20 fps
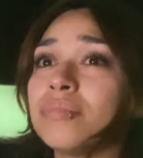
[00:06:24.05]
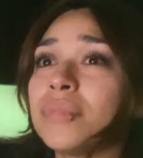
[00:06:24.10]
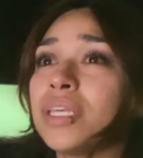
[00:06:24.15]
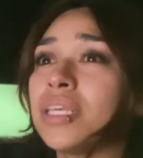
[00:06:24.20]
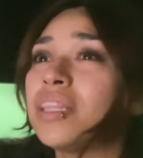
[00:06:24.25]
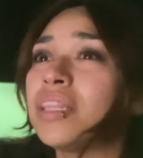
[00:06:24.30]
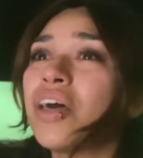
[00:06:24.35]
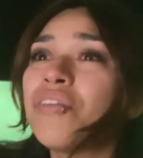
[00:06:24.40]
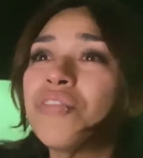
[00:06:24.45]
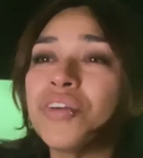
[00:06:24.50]

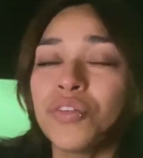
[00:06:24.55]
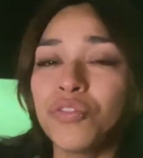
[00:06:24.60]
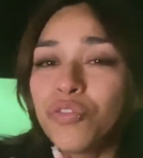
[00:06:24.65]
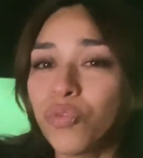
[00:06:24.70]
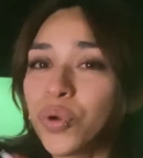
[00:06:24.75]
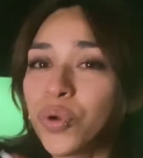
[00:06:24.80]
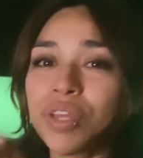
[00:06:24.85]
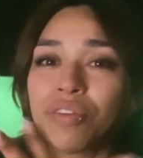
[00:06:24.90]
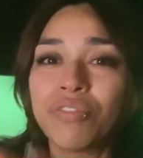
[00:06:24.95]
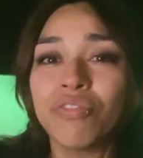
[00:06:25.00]

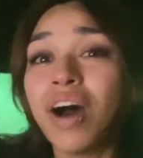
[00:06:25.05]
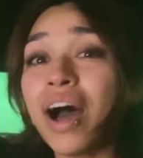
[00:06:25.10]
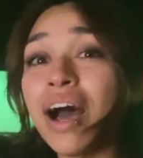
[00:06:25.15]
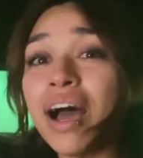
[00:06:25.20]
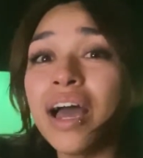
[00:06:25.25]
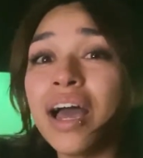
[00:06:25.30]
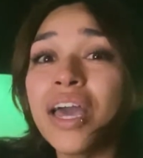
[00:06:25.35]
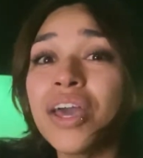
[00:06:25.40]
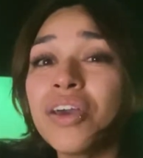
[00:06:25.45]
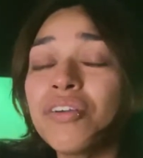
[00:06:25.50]

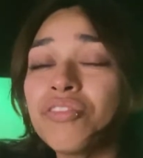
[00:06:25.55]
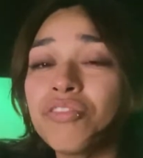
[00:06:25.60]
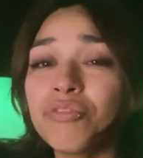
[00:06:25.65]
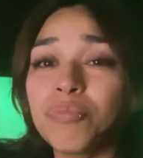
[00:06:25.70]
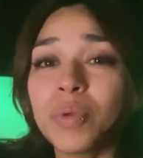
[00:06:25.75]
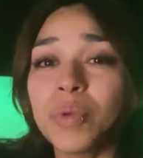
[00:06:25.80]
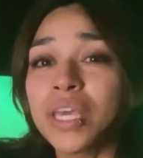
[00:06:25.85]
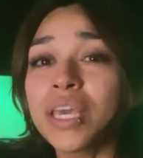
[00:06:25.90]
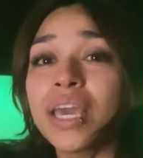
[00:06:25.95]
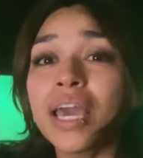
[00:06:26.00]
11:45
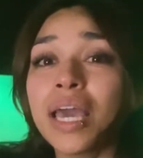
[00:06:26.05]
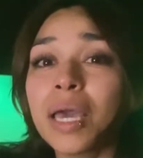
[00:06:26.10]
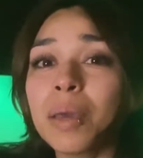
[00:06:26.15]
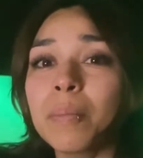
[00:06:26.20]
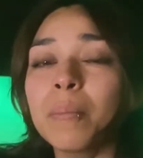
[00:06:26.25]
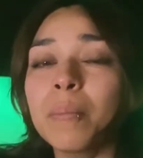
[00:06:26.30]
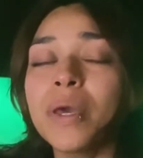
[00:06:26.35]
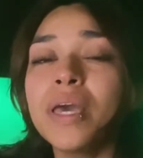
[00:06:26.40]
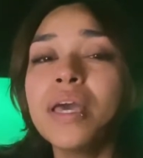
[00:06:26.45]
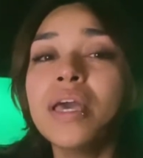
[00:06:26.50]

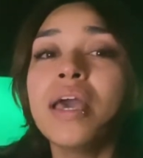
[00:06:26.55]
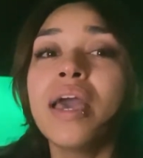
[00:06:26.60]
p.m.